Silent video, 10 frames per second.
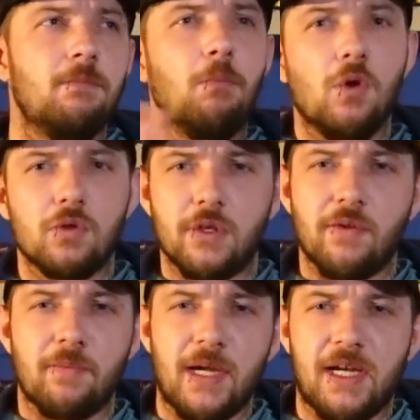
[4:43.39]
more
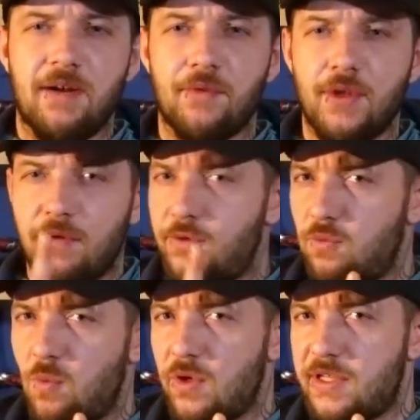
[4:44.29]
so than making everything off
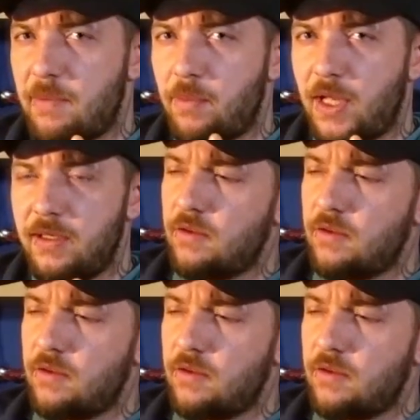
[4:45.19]
just one template.